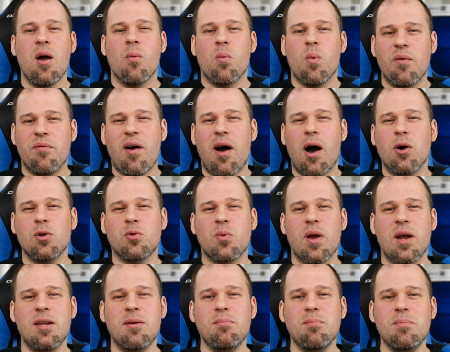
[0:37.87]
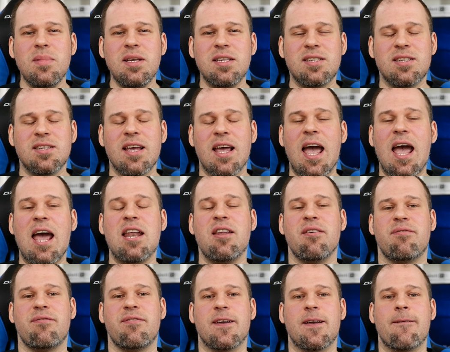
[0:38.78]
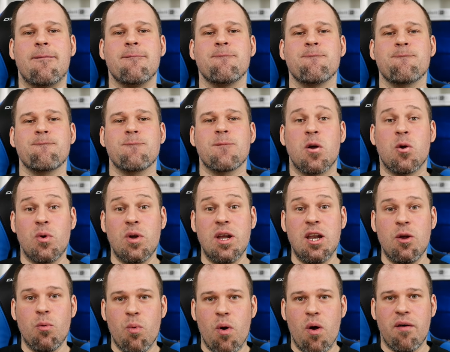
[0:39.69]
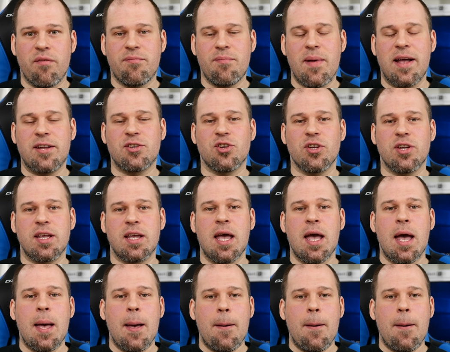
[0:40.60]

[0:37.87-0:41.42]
without really missing anything really worth mentioning.